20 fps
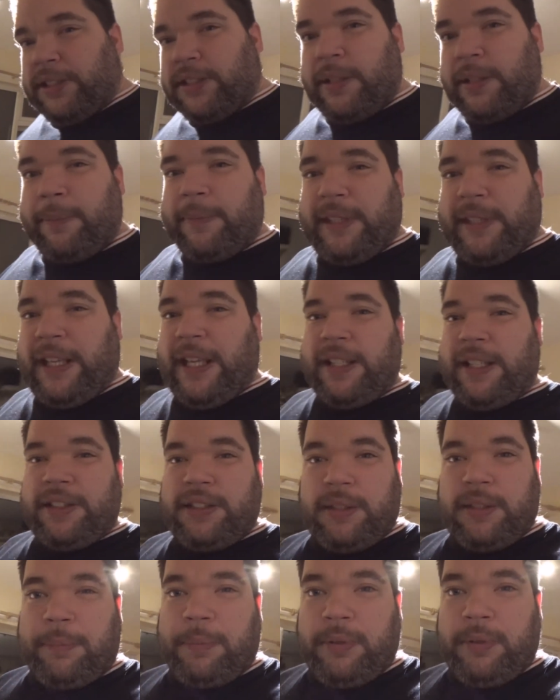something
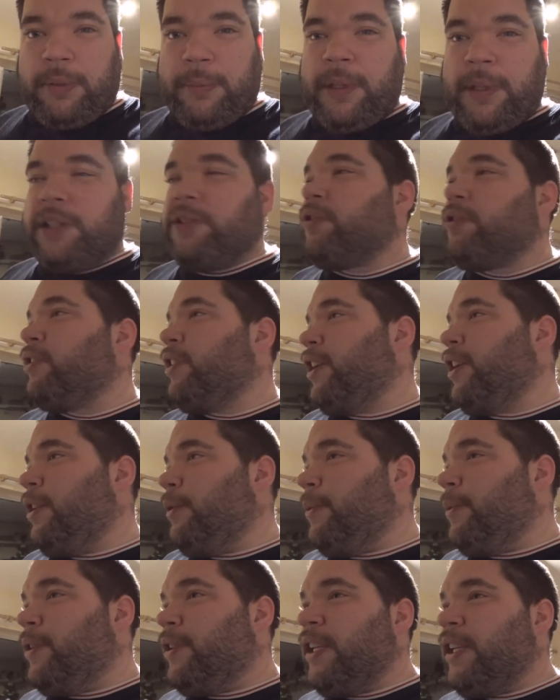else to pull my
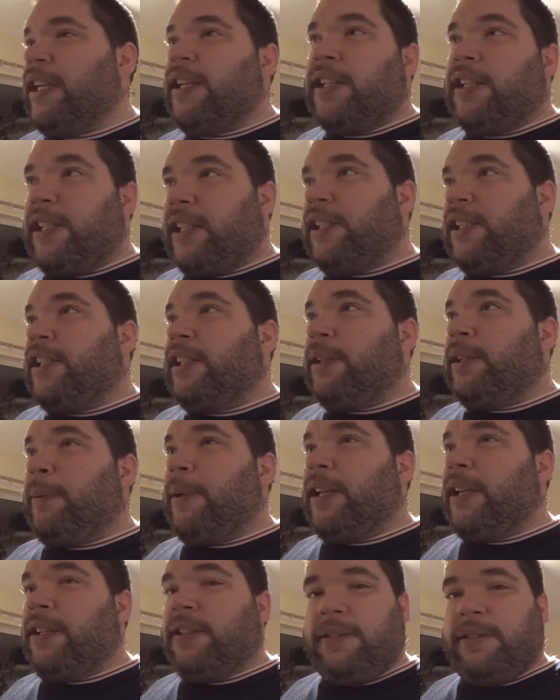trailer with, and I need a little
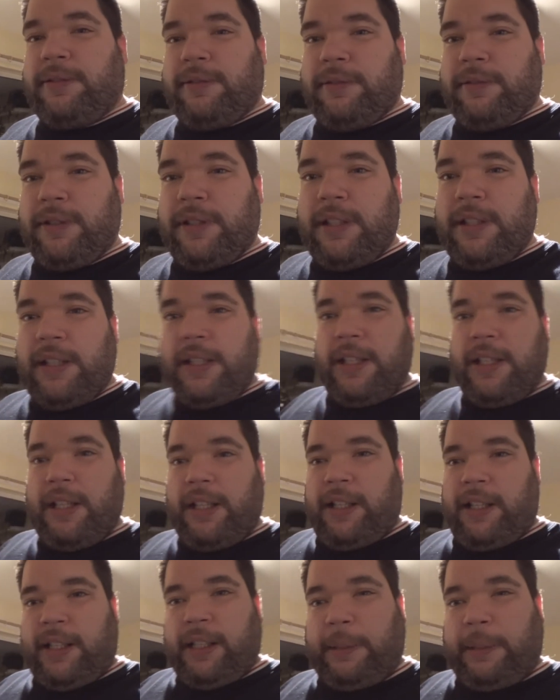bit
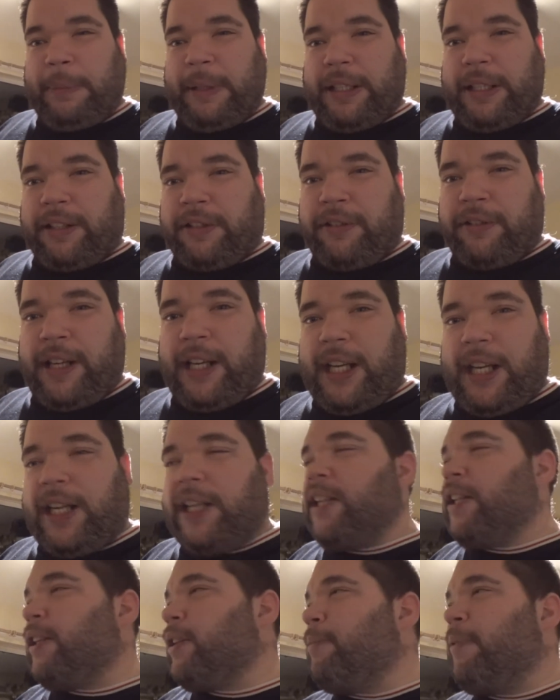of
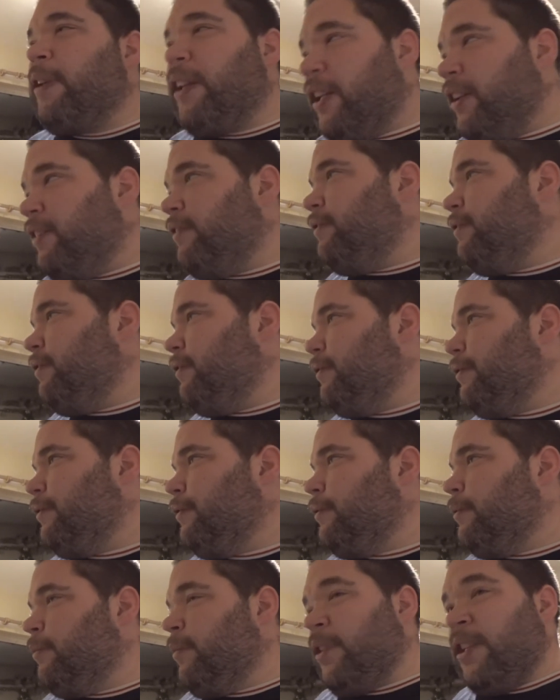green at the minute.
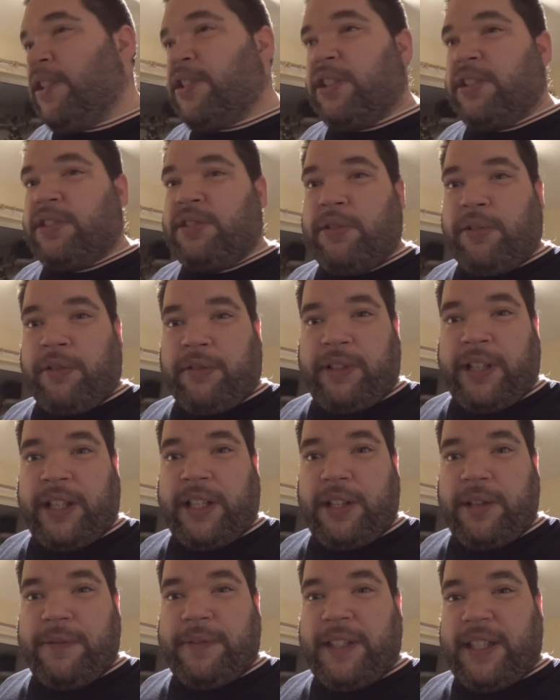Well, actually, it's not
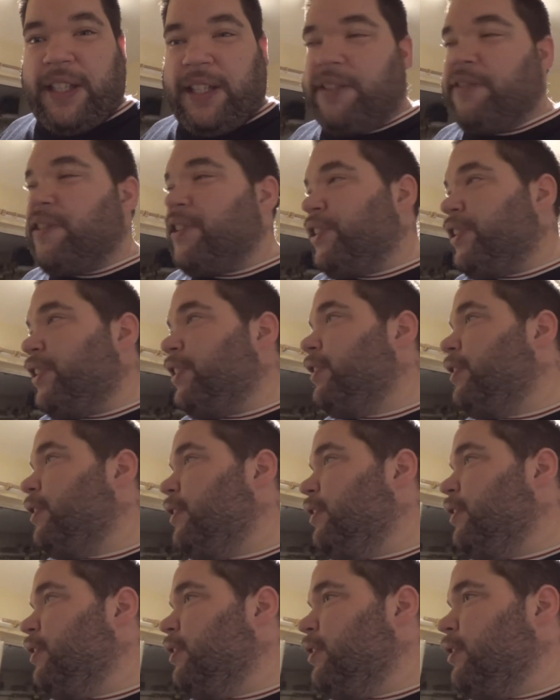green over here, is it?
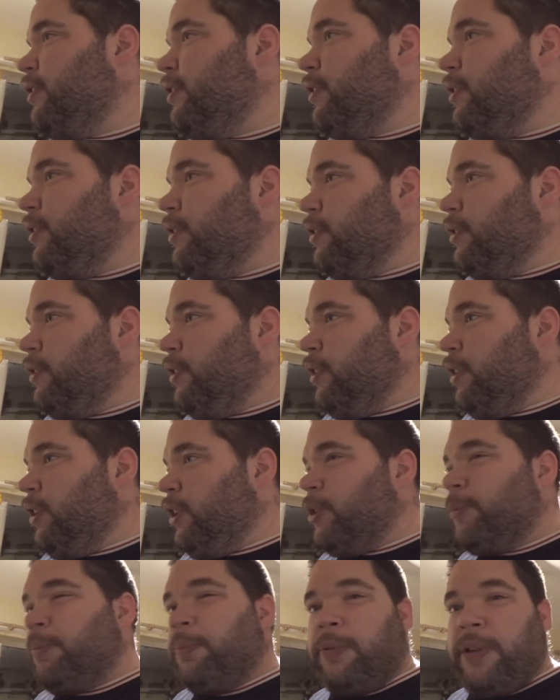
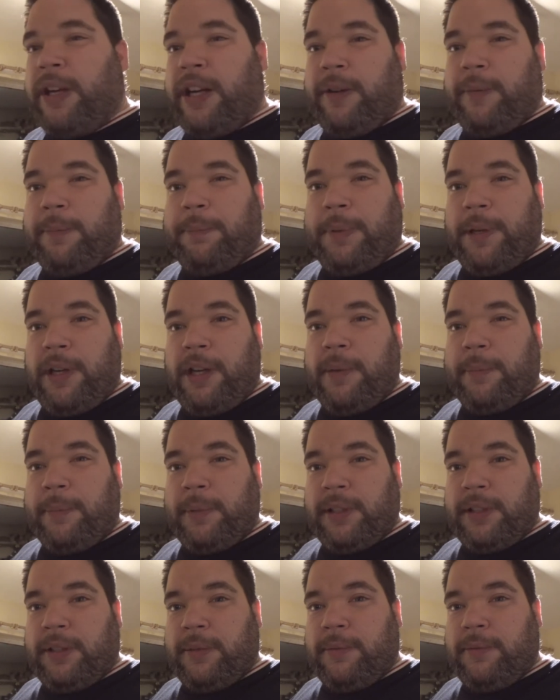It's brown,
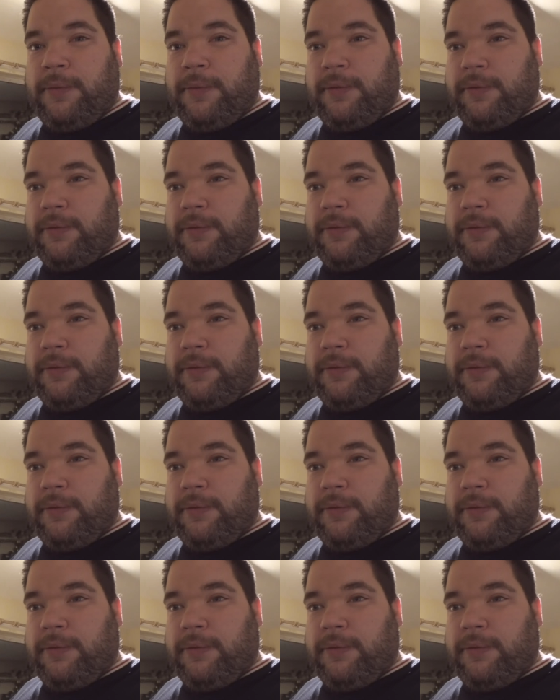purple, and